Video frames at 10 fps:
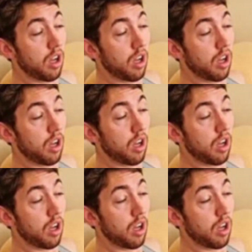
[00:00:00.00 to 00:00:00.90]

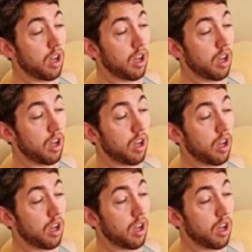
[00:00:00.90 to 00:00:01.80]

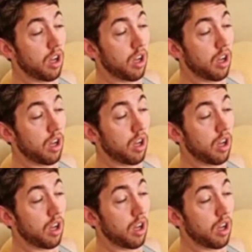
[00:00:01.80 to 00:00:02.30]
No one is speaking in this clip.